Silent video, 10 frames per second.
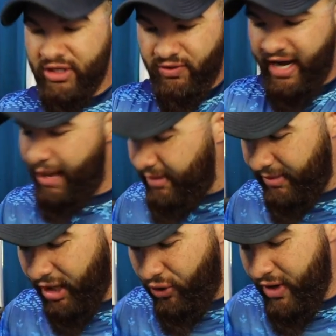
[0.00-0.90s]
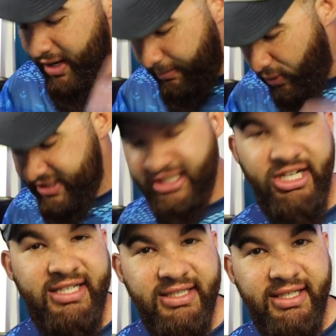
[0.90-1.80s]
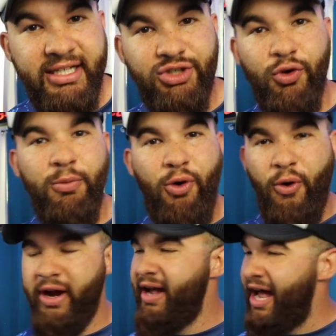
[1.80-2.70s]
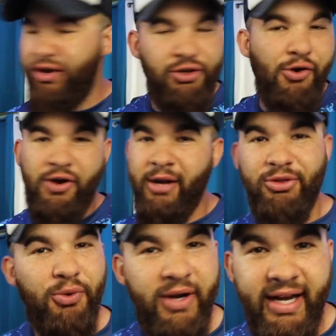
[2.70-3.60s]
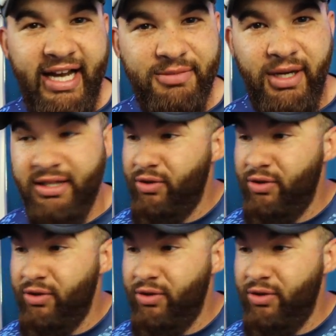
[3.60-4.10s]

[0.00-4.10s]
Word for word: So comment below more suggestions of this group. Corey, I know you're gonna come through with it next month.